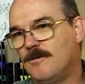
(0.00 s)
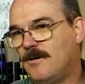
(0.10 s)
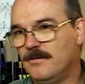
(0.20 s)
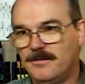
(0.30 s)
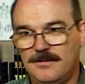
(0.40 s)

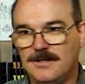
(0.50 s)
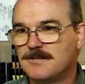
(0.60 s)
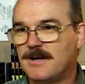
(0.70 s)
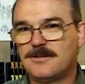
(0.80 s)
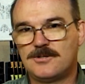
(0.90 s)
all things
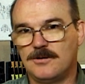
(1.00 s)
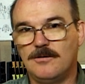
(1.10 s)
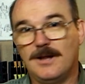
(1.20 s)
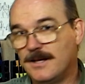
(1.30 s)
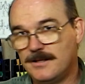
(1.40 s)
about the show, a
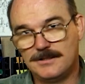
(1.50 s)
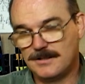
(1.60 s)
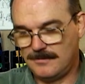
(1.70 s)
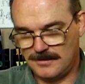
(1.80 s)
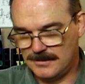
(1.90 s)
lot of things
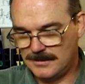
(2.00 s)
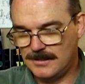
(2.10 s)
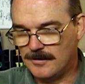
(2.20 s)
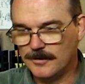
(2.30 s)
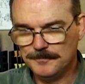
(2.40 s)
that I, I said
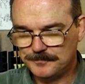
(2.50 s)
here.